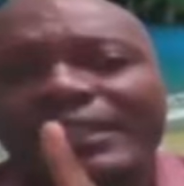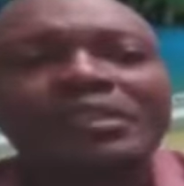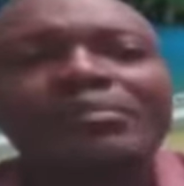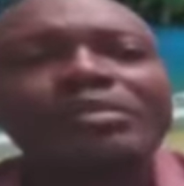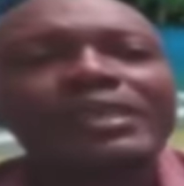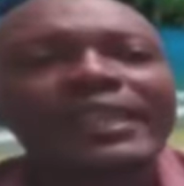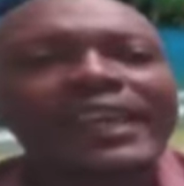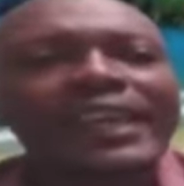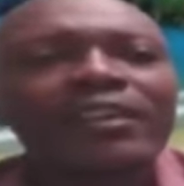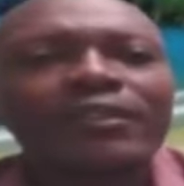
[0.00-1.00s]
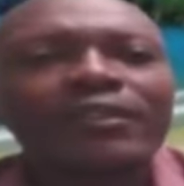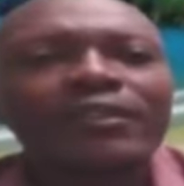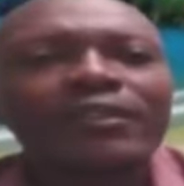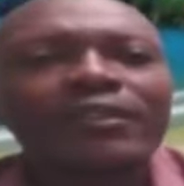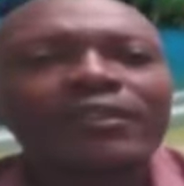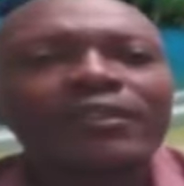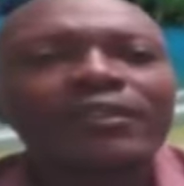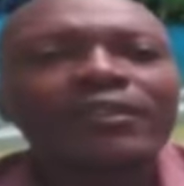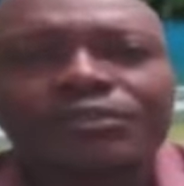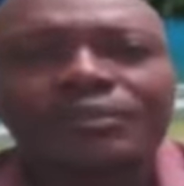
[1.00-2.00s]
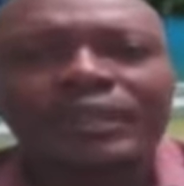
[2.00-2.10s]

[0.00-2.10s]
to be relying on this excuse